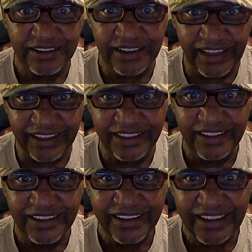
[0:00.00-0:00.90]
click,
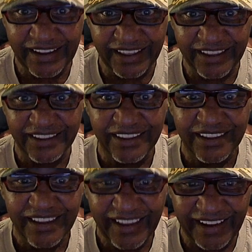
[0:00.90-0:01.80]
click,
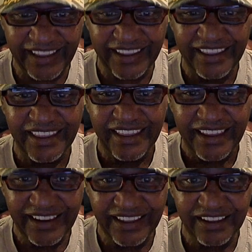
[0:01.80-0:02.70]
click,
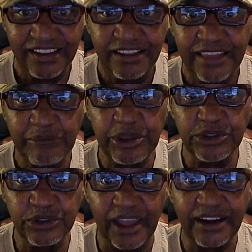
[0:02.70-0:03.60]
click. That
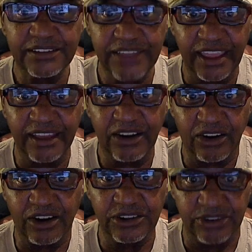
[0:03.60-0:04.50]
means you got a dead
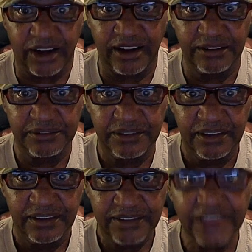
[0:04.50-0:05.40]
hard drive.
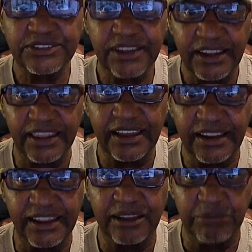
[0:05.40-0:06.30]
That's the
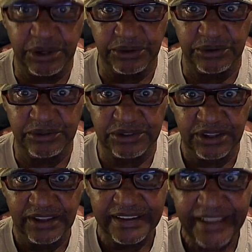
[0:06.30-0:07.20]
click blues.
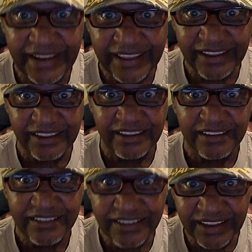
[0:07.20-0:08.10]
Click,
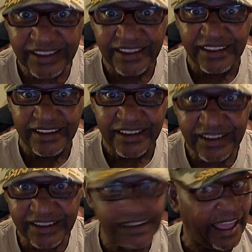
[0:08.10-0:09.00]
click,
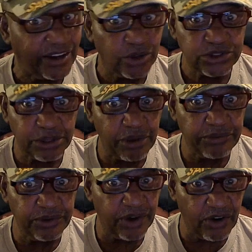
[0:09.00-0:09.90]
click. Now I know some
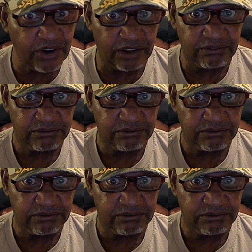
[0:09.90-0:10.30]
of you heard it